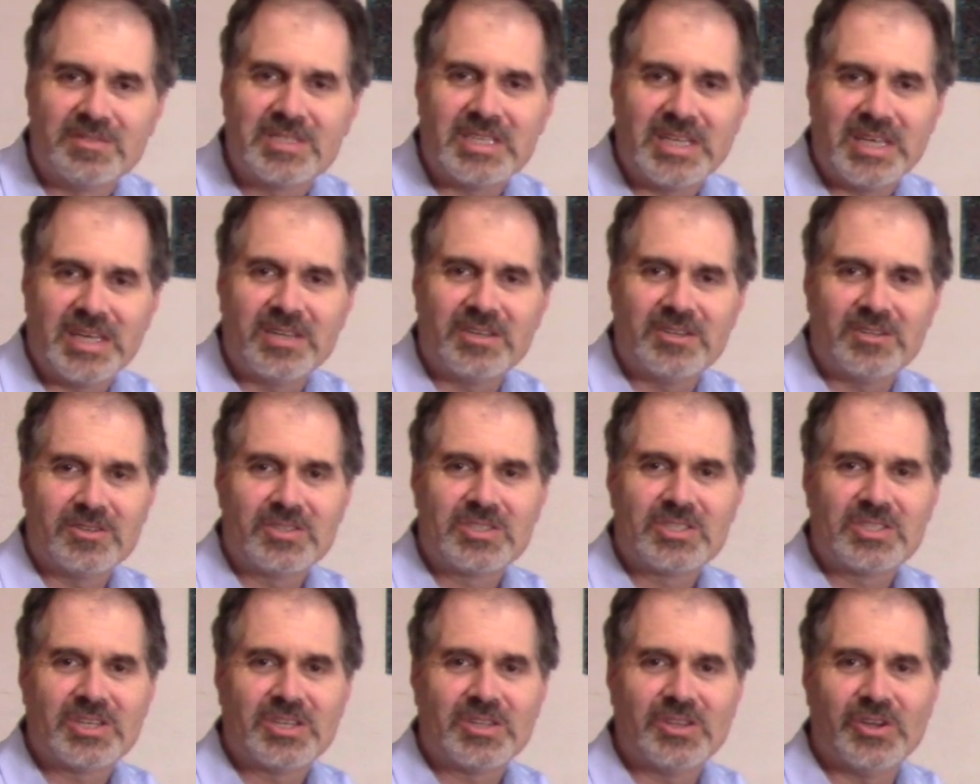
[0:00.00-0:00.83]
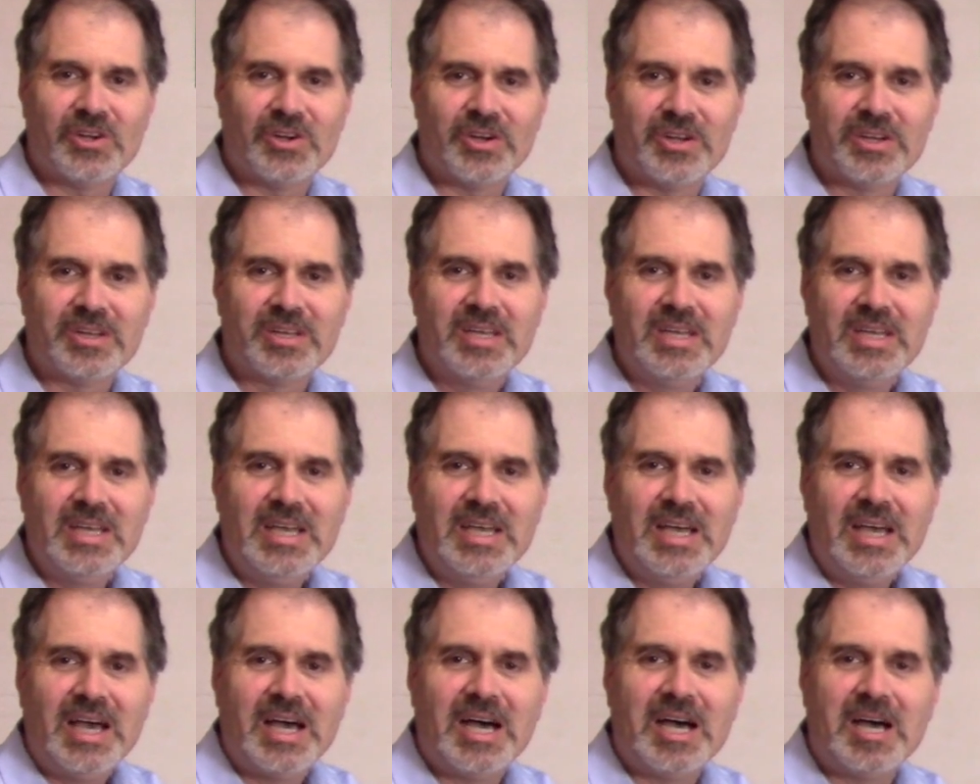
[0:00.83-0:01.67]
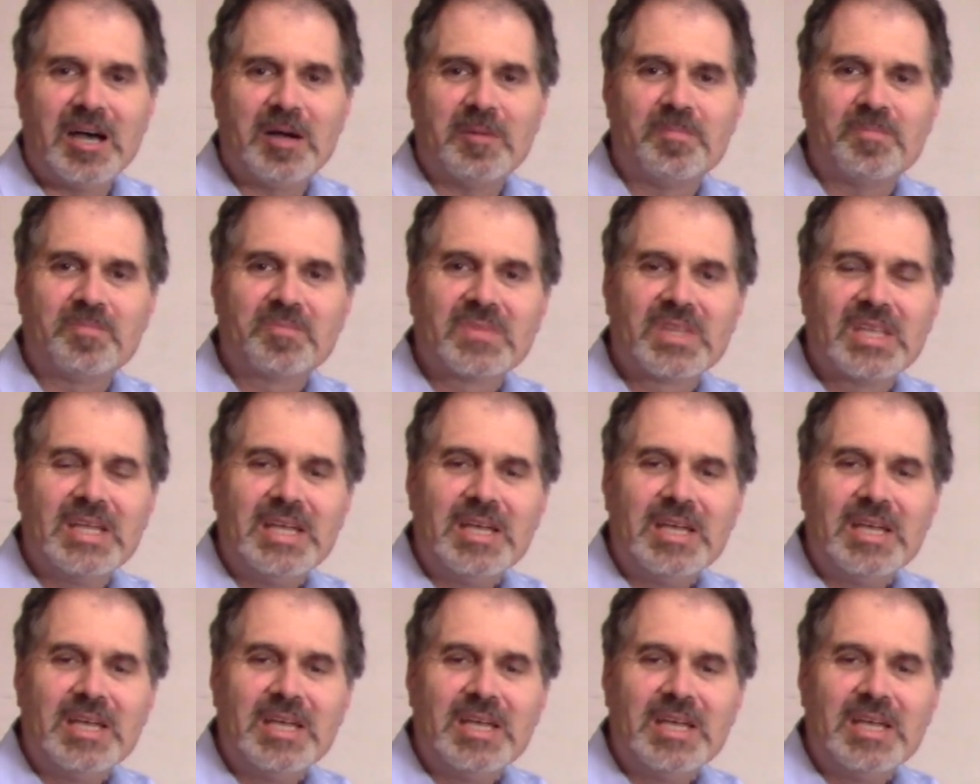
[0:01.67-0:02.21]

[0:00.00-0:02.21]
standards to learn. Um,